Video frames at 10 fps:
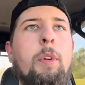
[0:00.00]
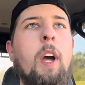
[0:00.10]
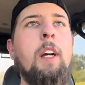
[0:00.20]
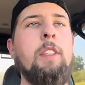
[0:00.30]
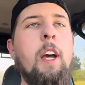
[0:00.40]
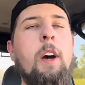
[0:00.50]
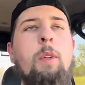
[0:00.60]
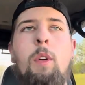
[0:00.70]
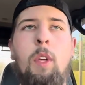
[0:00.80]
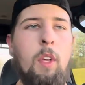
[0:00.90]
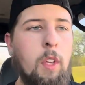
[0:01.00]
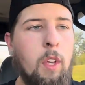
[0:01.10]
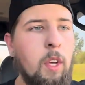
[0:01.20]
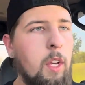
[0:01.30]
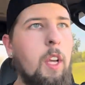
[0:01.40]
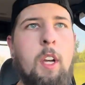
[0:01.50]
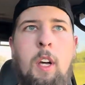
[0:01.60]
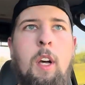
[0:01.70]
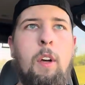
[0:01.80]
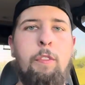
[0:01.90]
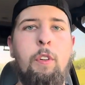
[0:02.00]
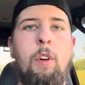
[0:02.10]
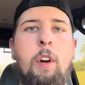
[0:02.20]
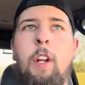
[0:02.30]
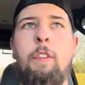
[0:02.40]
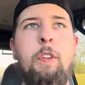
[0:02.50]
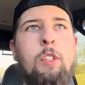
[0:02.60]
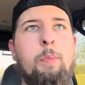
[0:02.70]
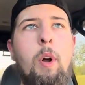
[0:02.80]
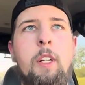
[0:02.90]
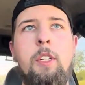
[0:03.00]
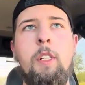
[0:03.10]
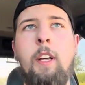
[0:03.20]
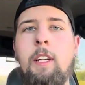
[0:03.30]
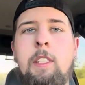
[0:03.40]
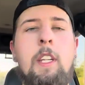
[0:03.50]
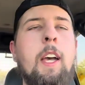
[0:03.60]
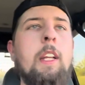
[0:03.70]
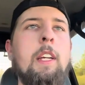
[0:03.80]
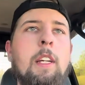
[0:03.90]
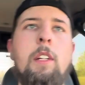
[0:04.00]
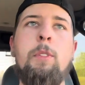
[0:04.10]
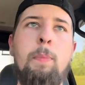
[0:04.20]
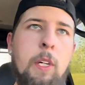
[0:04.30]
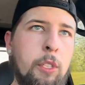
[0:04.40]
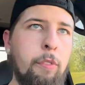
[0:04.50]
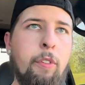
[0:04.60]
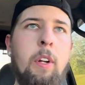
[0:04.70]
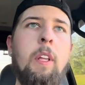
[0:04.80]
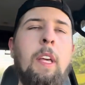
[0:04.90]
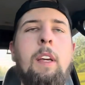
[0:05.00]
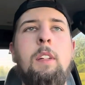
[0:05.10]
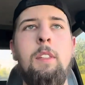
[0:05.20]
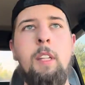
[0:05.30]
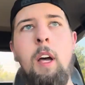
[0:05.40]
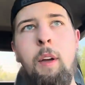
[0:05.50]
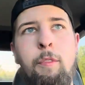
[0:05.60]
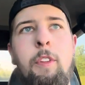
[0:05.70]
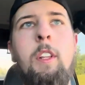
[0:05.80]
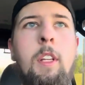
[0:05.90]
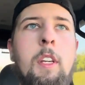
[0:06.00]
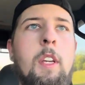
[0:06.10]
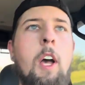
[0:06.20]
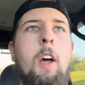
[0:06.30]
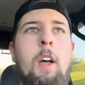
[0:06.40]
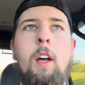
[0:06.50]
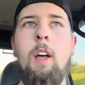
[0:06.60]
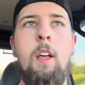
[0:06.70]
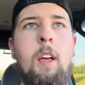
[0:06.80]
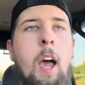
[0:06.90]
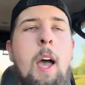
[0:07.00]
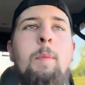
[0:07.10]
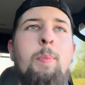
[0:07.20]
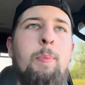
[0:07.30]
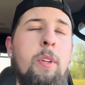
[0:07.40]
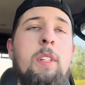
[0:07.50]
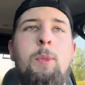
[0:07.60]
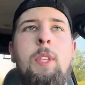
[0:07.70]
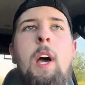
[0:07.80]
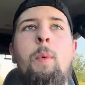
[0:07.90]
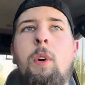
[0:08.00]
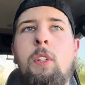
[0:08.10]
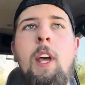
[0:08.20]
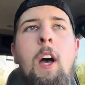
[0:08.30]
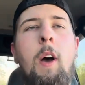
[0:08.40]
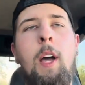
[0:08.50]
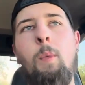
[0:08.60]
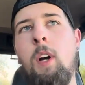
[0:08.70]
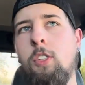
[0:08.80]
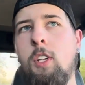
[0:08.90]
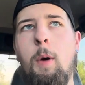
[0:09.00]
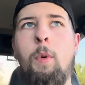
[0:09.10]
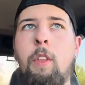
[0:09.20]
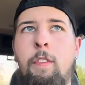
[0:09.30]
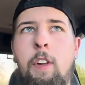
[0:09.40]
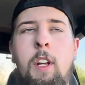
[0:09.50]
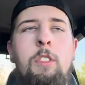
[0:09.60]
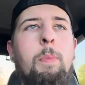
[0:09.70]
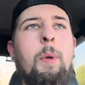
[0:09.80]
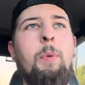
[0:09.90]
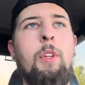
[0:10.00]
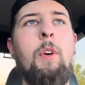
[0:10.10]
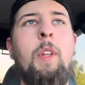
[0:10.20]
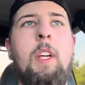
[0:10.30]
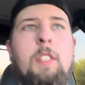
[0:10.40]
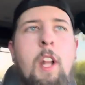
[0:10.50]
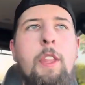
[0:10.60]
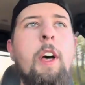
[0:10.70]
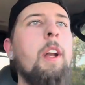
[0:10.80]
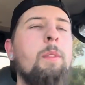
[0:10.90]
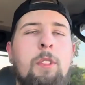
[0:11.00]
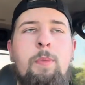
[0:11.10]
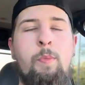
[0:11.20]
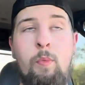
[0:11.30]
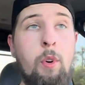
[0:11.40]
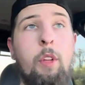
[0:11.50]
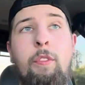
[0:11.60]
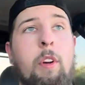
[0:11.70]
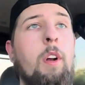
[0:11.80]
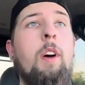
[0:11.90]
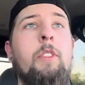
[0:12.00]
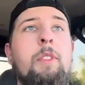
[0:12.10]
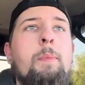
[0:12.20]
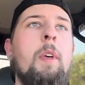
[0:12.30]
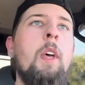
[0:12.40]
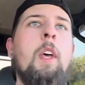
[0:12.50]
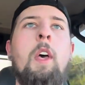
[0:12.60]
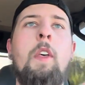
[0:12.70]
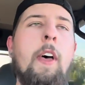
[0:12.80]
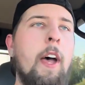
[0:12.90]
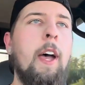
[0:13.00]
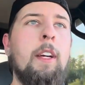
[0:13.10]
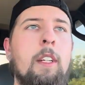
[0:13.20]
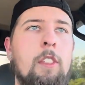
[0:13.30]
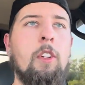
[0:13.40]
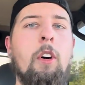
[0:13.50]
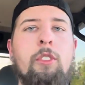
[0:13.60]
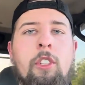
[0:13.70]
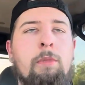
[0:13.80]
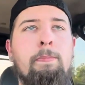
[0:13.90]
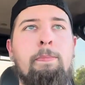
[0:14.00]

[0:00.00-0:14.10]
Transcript: guys out for any future project. Like I said, it is budget friendly, it is time friendly. I'm pleased with how it worked out. I'd watched a couple other videos of people doing this, and I thought it was really freaking awesome. That it's all just